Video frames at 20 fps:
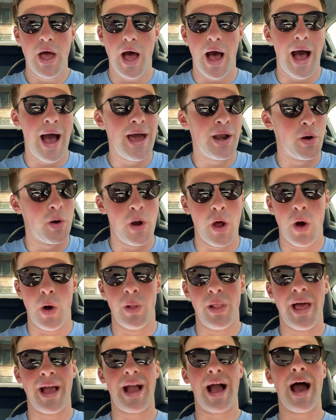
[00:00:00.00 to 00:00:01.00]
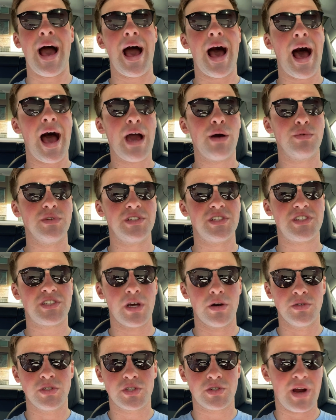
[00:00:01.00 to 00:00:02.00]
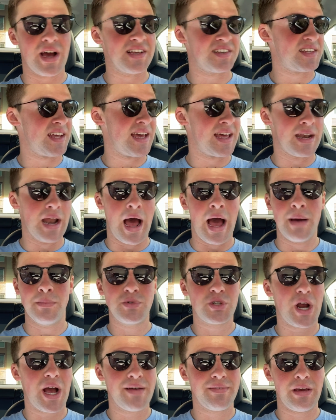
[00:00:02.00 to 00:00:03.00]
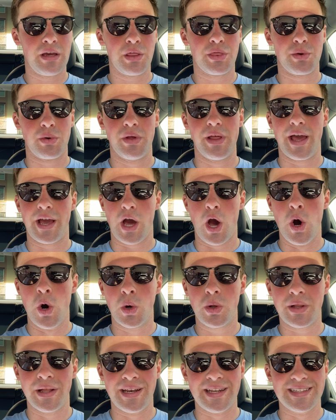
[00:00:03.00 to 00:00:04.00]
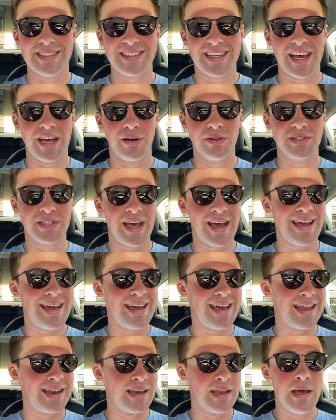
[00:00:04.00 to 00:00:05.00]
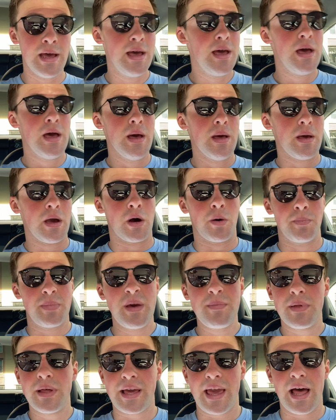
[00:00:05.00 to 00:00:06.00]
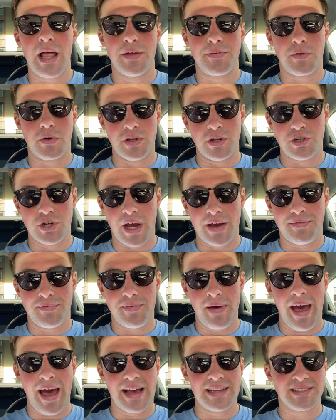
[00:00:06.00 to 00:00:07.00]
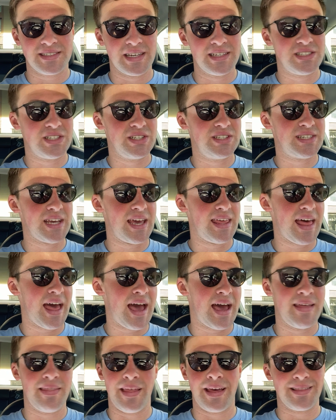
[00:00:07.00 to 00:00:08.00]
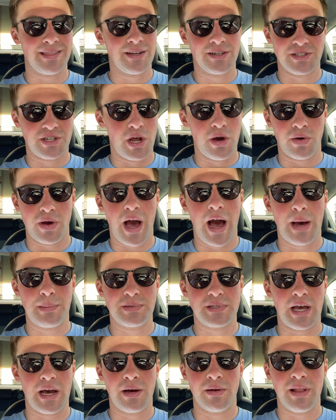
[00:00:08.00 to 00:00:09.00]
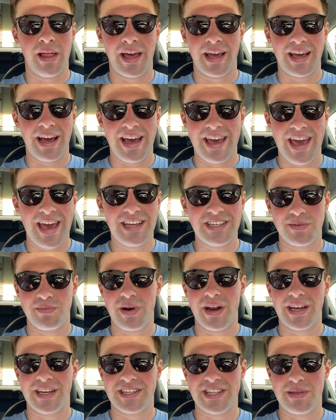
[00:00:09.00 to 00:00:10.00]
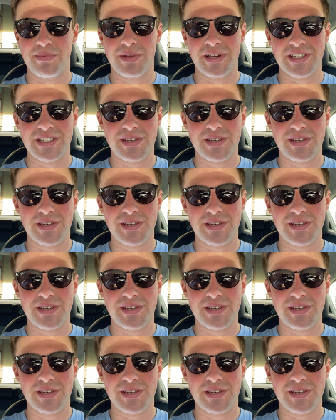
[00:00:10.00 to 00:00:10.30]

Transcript: I don't know, like I was so stressed, and I'm driving through like Oakland and San Jose, and you know, people in California drive fast, let's just say that, and like there's no cops out. Like I hate to break it to the police